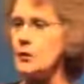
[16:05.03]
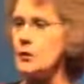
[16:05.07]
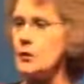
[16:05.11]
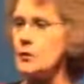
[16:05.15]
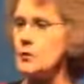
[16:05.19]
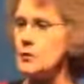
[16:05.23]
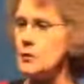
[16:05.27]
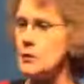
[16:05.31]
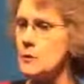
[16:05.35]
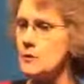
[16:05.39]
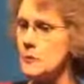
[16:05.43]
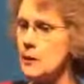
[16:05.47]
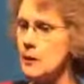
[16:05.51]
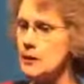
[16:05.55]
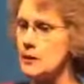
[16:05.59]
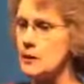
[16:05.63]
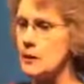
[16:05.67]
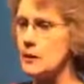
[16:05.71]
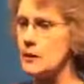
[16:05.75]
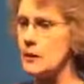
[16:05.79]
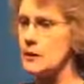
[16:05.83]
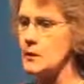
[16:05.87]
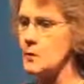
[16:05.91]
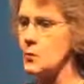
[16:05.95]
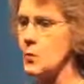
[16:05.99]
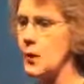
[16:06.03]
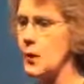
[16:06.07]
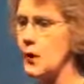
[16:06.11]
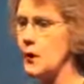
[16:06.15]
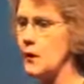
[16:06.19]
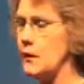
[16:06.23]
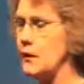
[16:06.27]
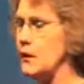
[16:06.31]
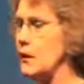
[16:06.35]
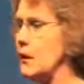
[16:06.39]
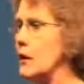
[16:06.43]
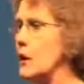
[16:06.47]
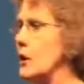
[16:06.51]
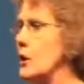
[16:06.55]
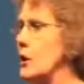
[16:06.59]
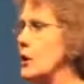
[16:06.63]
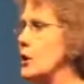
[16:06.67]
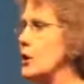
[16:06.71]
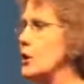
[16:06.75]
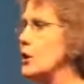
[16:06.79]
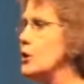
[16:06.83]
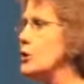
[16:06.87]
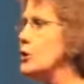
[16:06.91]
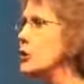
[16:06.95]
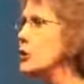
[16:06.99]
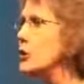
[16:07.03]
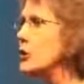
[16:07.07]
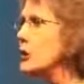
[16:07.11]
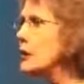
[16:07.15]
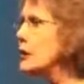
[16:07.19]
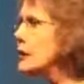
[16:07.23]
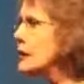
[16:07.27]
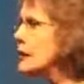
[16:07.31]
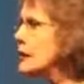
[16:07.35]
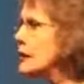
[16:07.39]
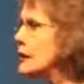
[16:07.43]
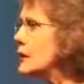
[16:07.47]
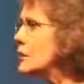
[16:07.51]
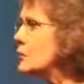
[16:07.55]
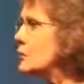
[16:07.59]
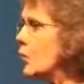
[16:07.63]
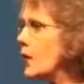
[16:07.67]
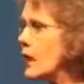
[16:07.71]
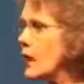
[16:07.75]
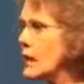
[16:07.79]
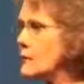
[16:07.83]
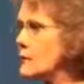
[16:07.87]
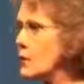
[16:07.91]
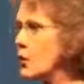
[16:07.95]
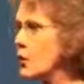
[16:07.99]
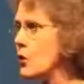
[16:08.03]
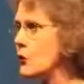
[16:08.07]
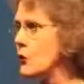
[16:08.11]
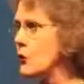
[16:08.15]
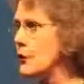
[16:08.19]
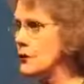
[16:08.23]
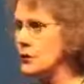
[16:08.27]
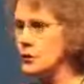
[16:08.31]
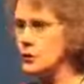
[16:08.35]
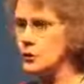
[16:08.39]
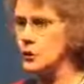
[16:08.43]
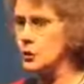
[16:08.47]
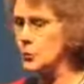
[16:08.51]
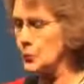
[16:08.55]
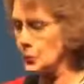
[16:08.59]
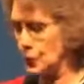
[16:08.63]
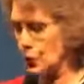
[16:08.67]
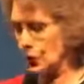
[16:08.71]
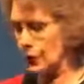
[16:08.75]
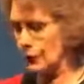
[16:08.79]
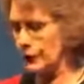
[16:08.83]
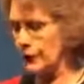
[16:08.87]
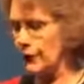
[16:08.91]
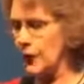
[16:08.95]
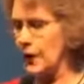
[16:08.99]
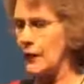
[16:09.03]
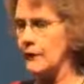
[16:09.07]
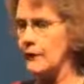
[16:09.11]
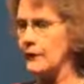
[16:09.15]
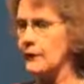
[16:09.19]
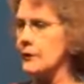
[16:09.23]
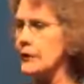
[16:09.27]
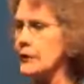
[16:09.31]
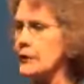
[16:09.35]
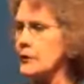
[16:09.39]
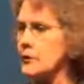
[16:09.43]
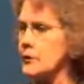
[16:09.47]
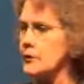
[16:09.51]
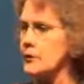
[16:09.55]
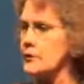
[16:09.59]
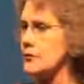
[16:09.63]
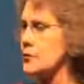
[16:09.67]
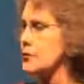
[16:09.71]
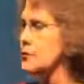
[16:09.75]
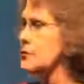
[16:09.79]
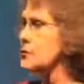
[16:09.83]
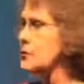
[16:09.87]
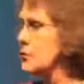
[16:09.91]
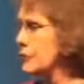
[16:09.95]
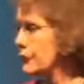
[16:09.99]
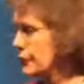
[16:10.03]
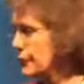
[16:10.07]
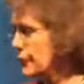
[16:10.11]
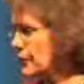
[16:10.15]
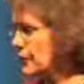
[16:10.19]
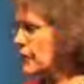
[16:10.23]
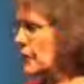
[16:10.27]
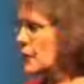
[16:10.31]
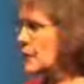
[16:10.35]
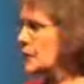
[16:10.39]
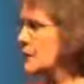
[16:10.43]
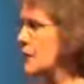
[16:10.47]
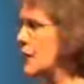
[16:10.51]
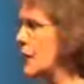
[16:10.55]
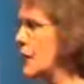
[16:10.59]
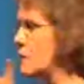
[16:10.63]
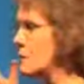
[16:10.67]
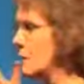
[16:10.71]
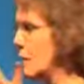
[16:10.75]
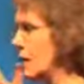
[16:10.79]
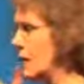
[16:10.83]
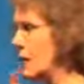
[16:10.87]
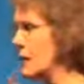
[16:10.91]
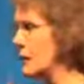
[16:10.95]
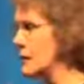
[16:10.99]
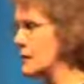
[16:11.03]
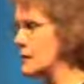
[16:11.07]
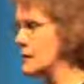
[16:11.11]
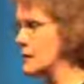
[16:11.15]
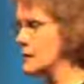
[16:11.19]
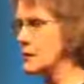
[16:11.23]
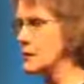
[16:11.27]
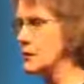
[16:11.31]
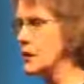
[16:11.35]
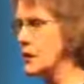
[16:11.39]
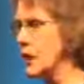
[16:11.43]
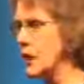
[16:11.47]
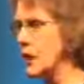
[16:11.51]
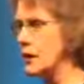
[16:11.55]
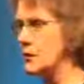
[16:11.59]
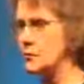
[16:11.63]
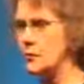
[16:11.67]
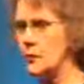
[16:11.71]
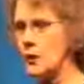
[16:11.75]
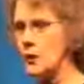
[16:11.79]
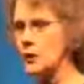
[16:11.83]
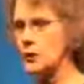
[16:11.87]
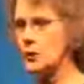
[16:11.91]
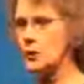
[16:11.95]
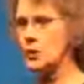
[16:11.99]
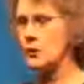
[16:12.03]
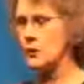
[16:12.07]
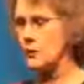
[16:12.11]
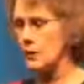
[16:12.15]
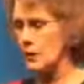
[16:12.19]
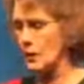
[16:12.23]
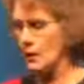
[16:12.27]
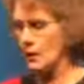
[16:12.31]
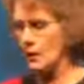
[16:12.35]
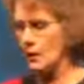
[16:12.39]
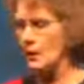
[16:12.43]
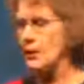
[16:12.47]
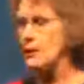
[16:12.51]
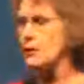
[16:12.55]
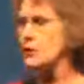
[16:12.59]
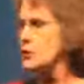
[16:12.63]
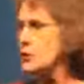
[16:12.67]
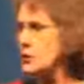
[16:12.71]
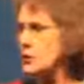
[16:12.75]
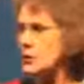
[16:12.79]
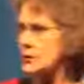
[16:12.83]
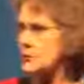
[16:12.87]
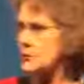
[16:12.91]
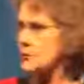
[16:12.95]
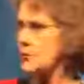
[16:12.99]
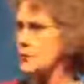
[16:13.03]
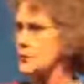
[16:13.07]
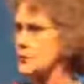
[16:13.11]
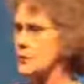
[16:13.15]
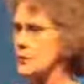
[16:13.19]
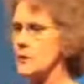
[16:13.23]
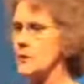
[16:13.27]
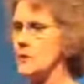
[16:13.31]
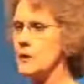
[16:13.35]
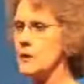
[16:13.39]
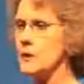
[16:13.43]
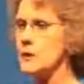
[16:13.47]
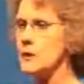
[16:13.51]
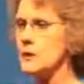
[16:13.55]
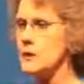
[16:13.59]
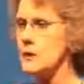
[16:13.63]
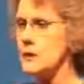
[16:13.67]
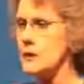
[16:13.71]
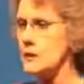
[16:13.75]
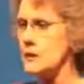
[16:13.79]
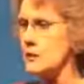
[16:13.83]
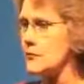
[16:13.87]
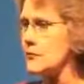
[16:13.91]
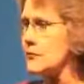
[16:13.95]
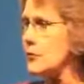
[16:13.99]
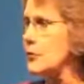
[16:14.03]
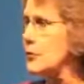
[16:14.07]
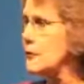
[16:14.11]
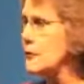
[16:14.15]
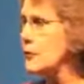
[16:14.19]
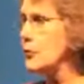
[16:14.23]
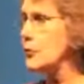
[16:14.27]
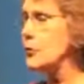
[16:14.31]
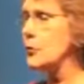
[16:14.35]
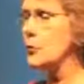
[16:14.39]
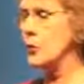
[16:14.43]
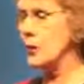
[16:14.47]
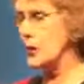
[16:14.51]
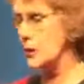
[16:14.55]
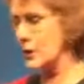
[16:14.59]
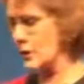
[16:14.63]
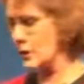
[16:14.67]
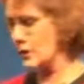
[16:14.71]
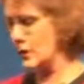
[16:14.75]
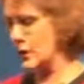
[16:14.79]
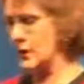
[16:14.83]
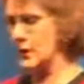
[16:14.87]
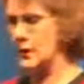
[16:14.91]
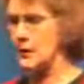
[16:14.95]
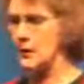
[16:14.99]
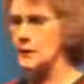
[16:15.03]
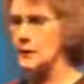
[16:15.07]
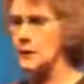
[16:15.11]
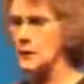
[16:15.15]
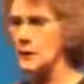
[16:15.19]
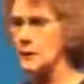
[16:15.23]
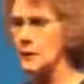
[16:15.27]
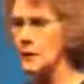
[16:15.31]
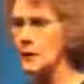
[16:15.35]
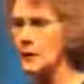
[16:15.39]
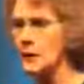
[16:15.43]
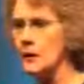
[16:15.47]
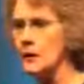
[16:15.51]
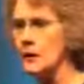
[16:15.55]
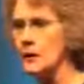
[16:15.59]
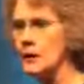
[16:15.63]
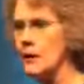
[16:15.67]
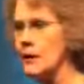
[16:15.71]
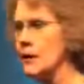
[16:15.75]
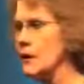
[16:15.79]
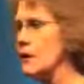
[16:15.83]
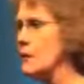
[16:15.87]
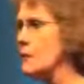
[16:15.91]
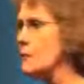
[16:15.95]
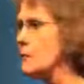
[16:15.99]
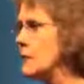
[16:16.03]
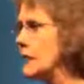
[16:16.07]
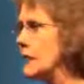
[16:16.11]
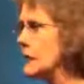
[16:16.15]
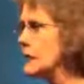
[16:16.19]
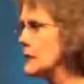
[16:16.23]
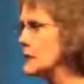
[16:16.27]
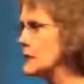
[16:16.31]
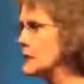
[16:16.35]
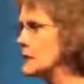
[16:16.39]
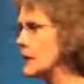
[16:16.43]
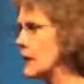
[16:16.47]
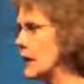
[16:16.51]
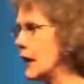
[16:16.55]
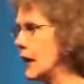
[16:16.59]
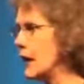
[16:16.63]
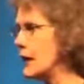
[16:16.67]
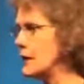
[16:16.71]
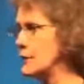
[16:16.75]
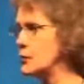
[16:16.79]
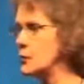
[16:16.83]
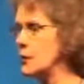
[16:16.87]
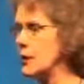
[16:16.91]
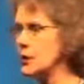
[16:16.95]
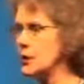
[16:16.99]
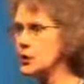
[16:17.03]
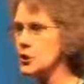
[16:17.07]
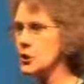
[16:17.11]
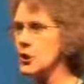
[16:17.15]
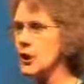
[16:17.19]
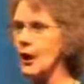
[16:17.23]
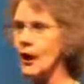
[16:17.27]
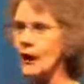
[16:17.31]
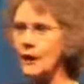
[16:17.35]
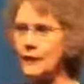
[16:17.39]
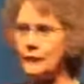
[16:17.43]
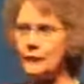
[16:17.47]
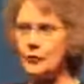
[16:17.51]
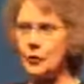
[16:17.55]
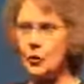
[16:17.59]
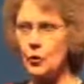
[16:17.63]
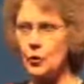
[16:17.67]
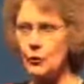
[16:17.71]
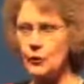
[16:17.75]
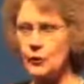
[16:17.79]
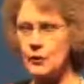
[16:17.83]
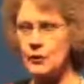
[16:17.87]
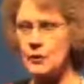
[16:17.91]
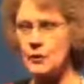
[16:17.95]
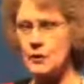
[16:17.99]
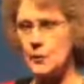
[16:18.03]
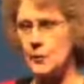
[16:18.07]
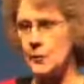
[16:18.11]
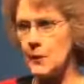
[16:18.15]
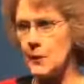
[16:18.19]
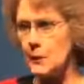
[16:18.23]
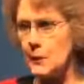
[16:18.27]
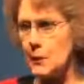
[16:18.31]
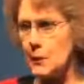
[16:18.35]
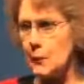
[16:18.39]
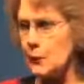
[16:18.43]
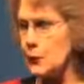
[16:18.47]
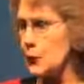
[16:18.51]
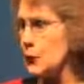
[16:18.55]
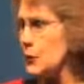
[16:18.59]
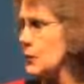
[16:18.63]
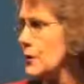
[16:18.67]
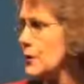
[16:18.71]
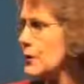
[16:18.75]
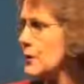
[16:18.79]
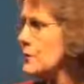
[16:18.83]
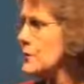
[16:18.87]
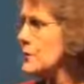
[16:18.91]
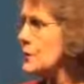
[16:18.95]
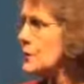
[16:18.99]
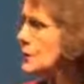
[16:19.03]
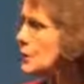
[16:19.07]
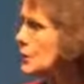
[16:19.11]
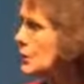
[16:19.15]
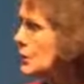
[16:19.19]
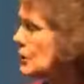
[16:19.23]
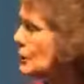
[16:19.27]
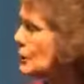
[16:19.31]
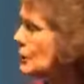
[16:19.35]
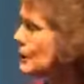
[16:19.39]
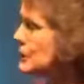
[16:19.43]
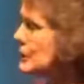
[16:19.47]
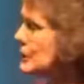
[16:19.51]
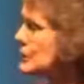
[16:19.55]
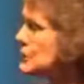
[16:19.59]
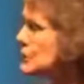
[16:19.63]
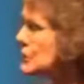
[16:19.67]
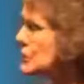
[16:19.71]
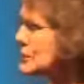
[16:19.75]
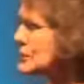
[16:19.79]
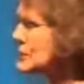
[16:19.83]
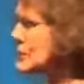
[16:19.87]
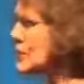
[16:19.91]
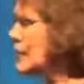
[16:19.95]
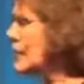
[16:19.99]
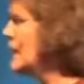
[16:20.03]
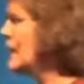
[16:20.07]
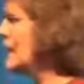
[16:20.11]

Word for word: includes the mental as well. You're going to need way more than the two point five liters to fill up that body's dehydration just from some of these things. Fever, we know that edema means dehydration. I've told this to people for years, and you know what? They just,